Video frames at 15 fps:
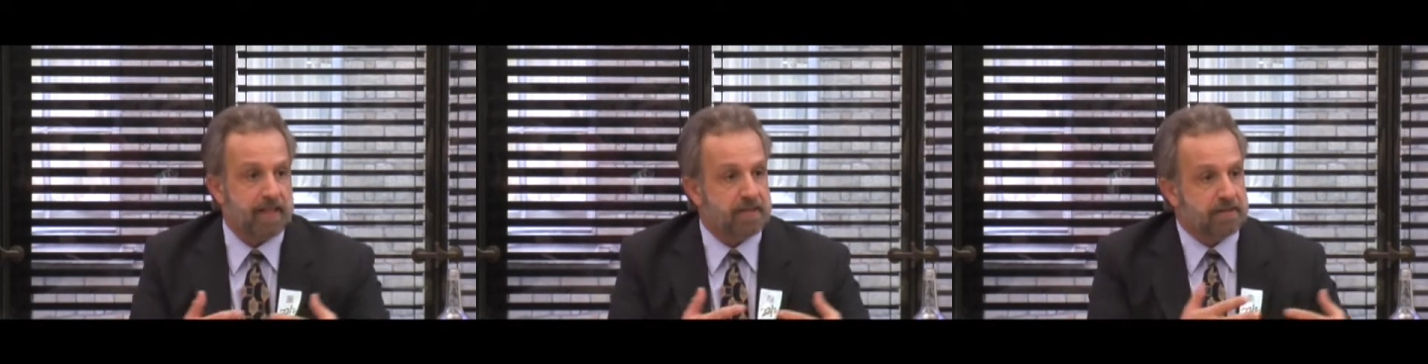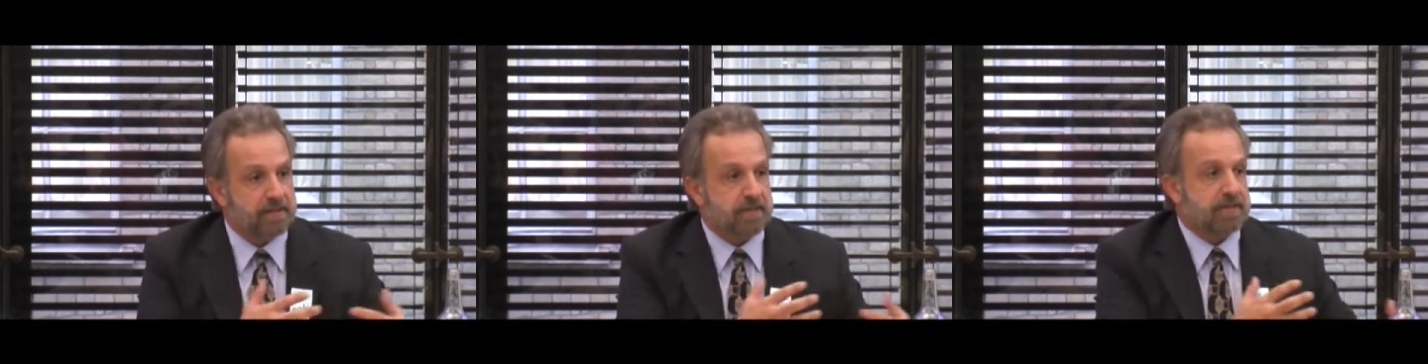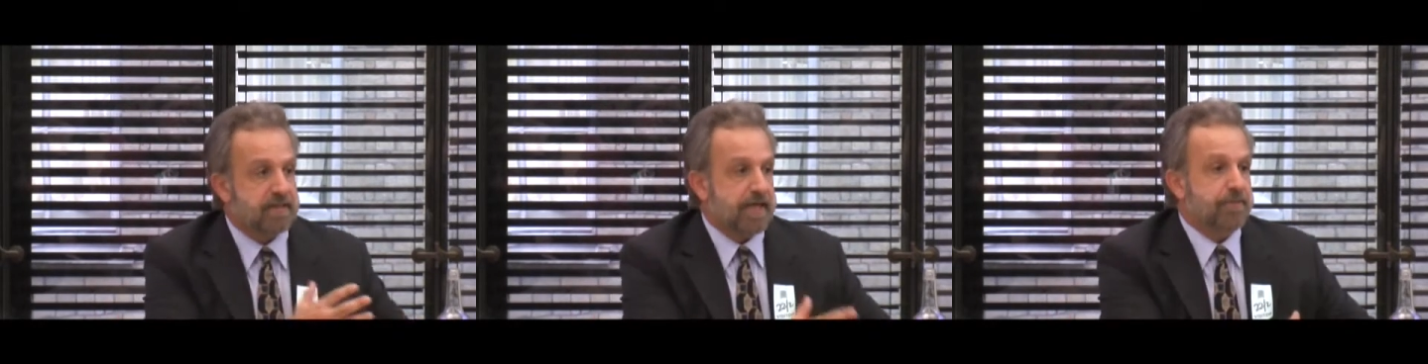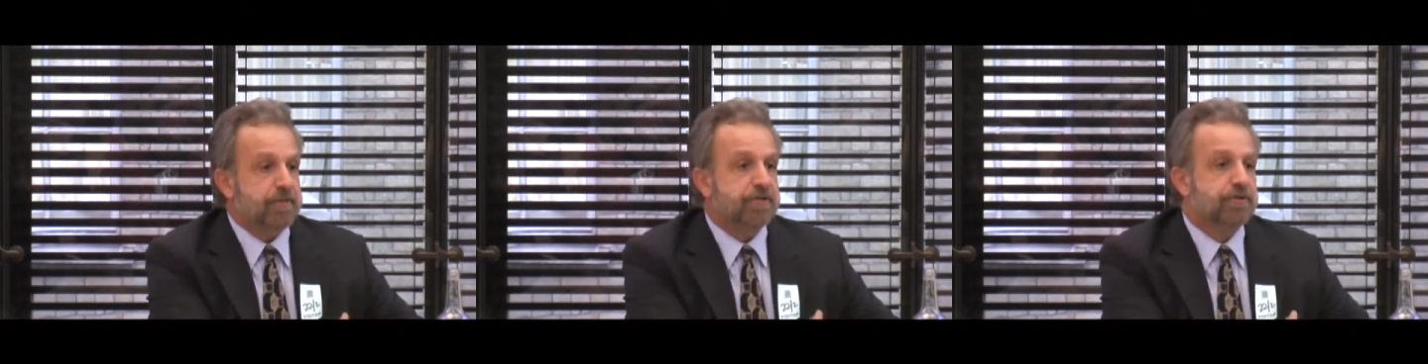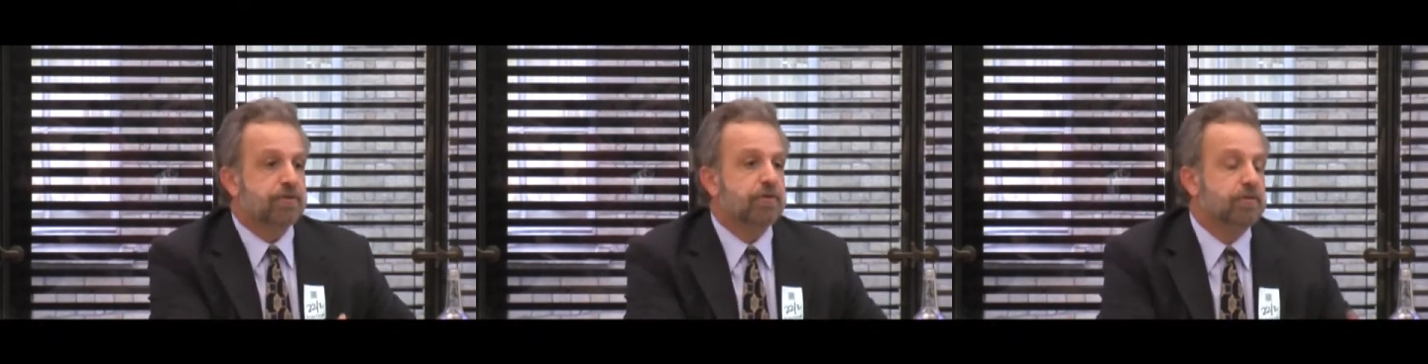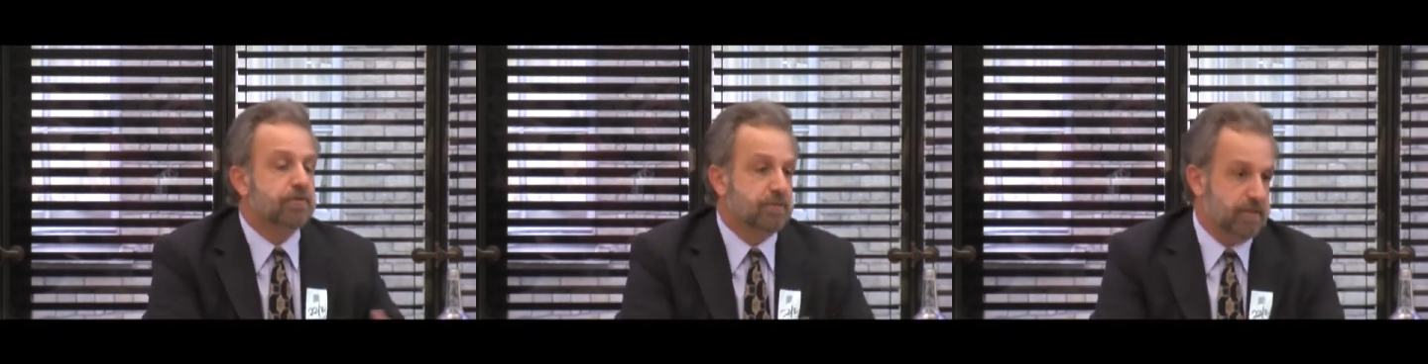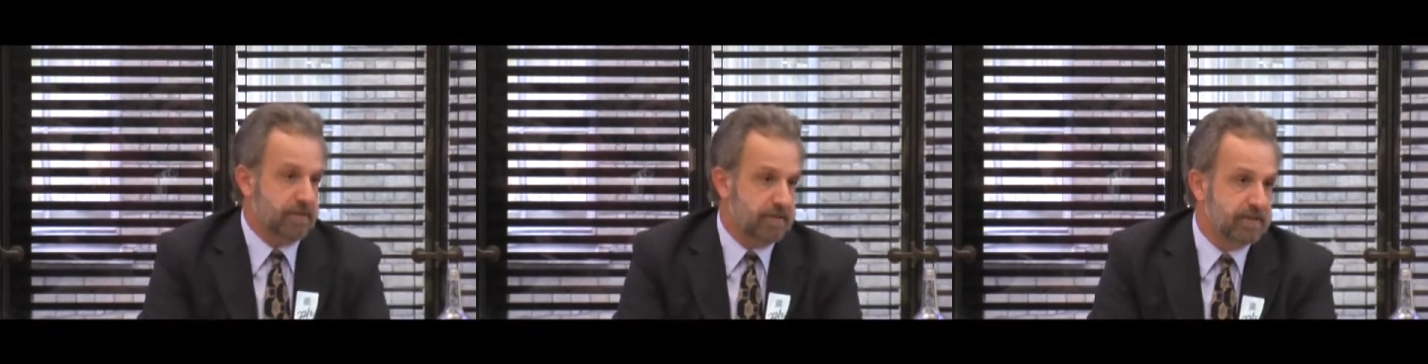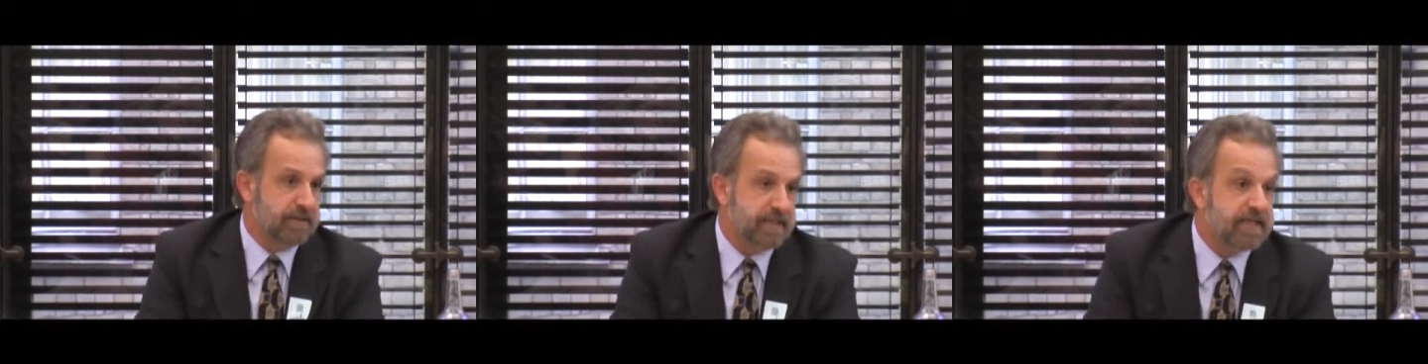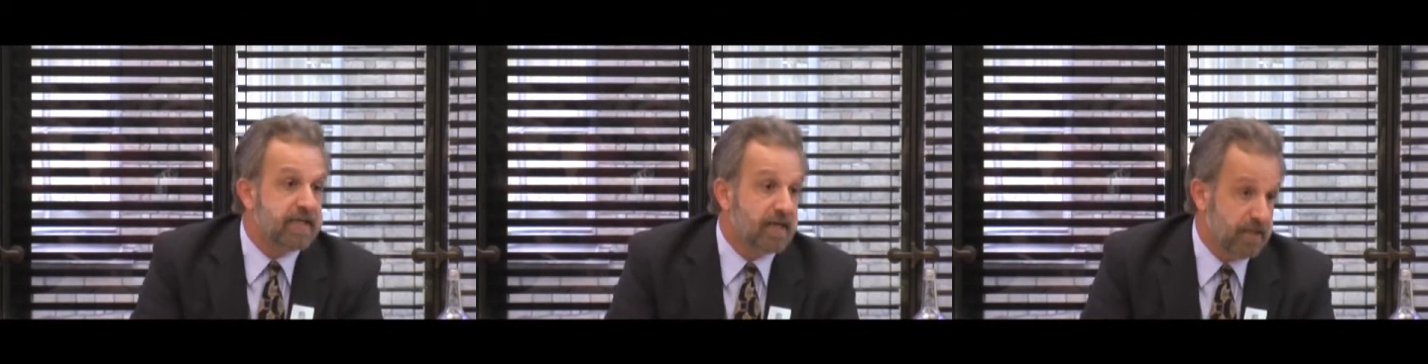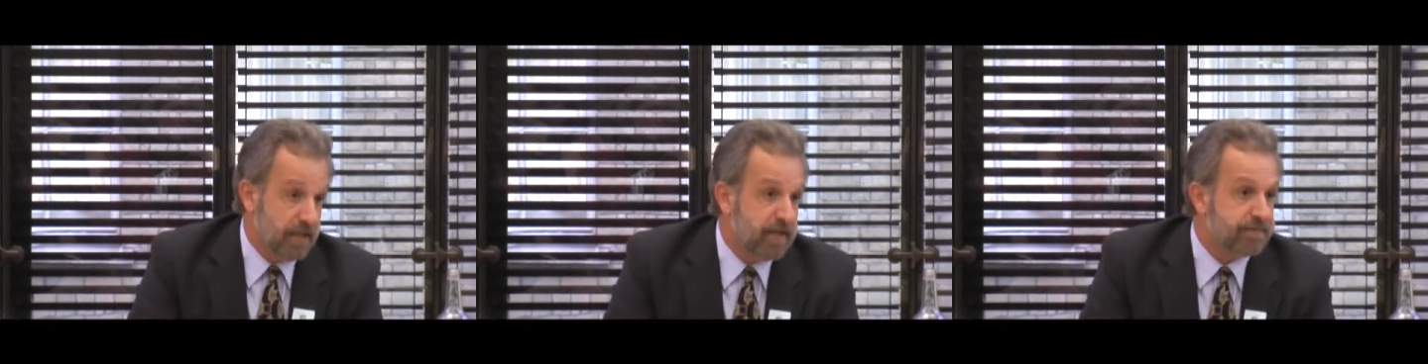The same is true in the
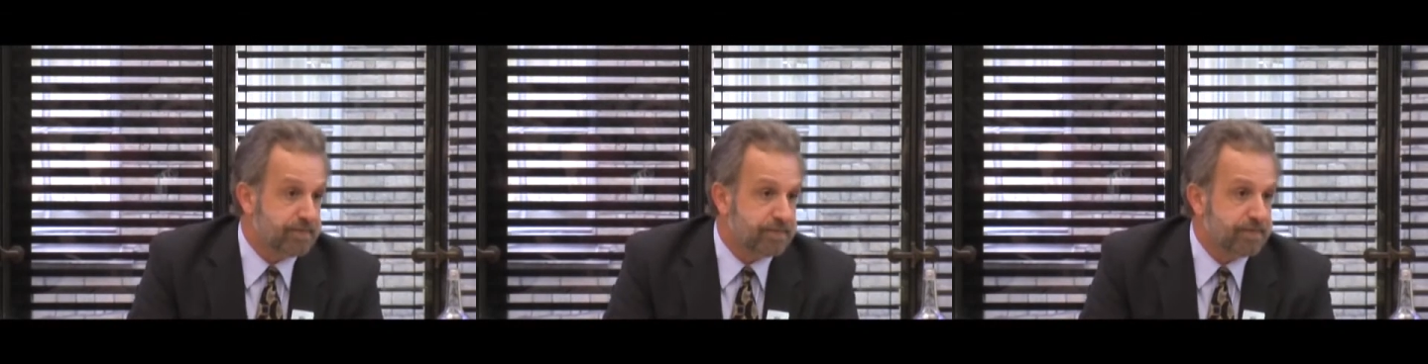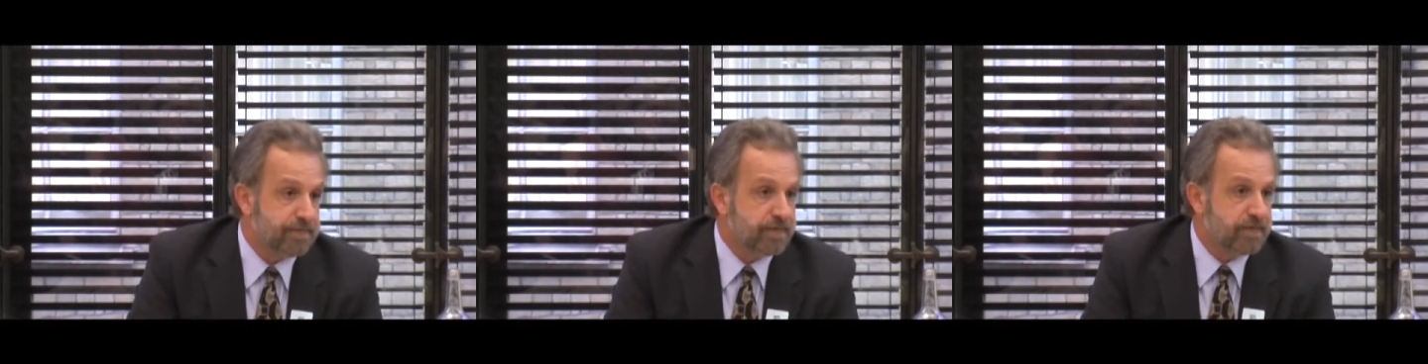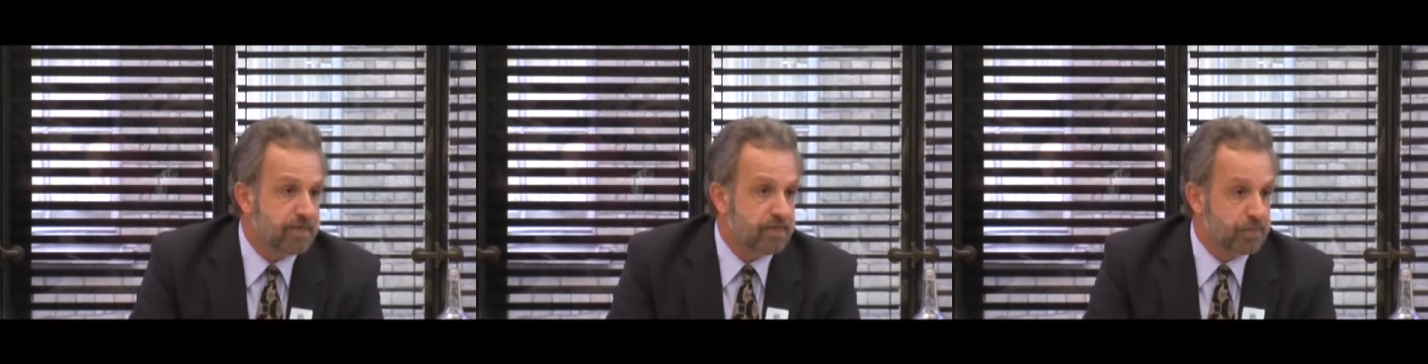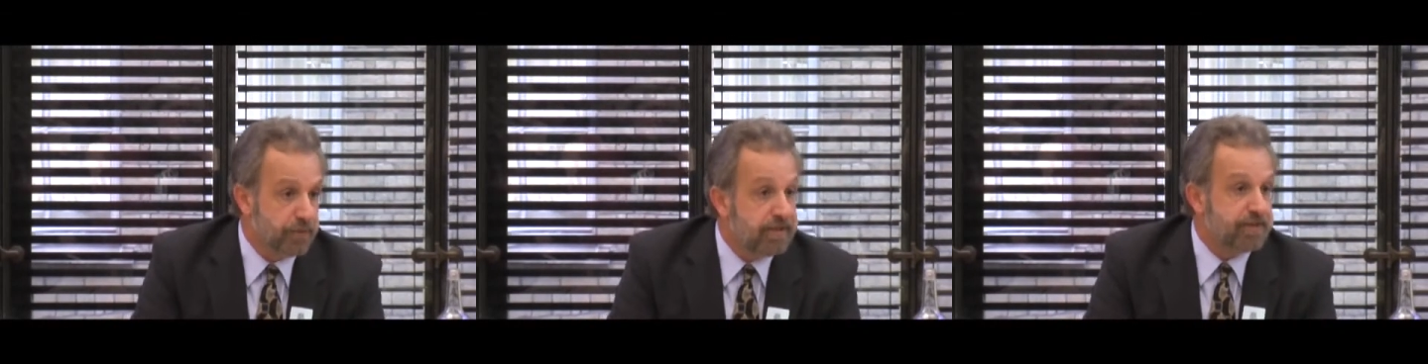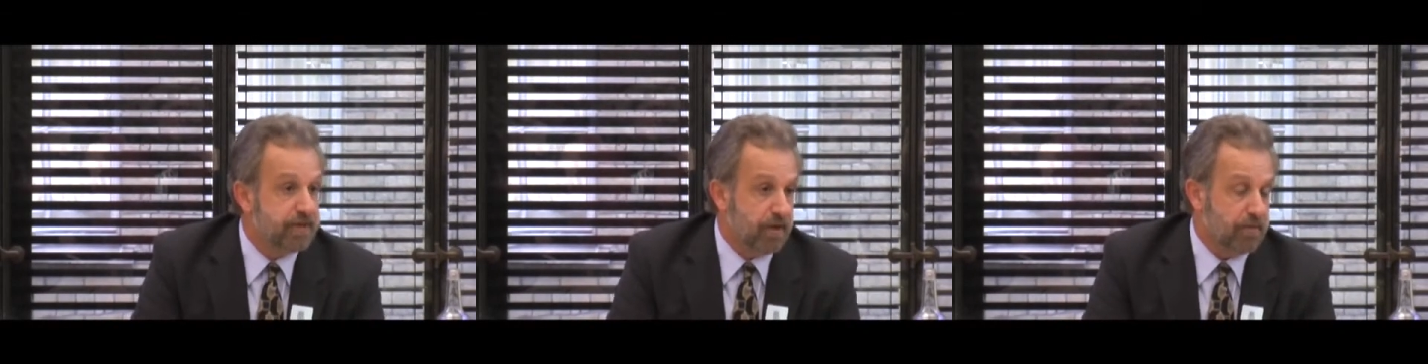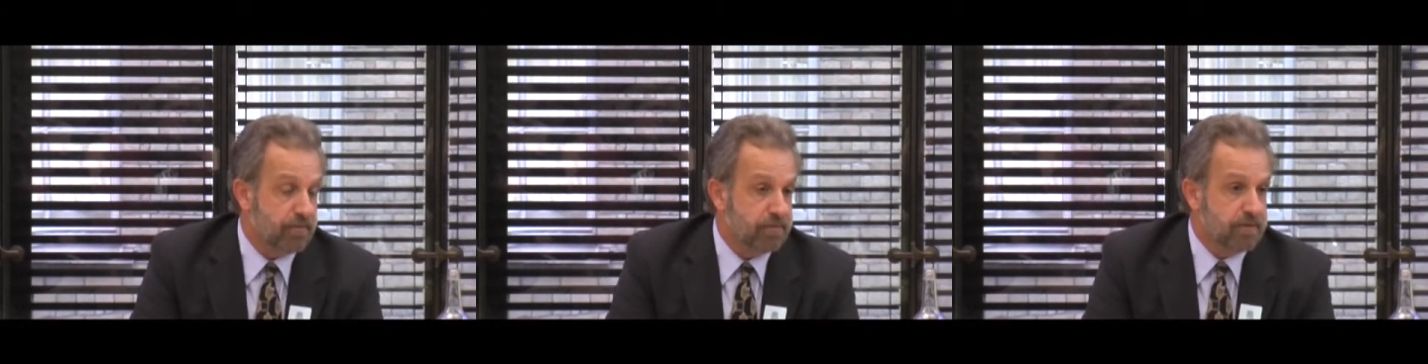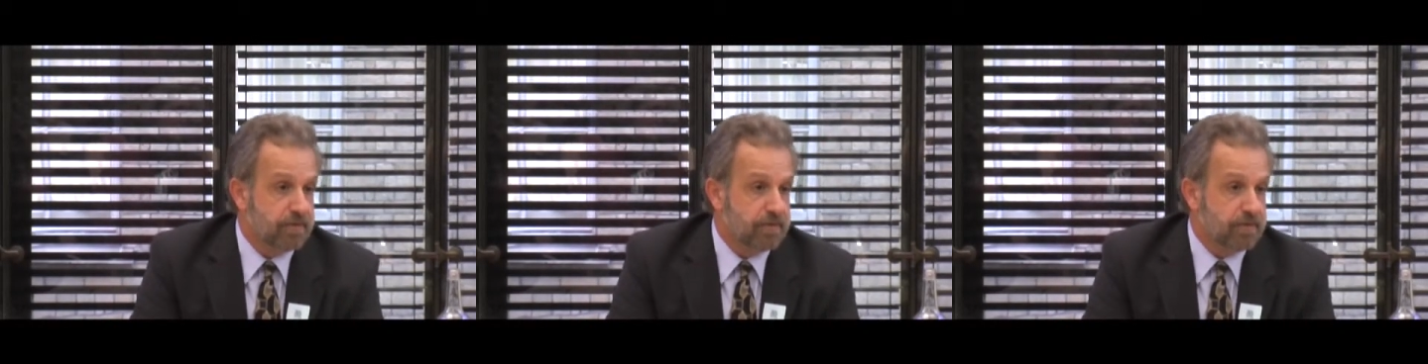ELF window.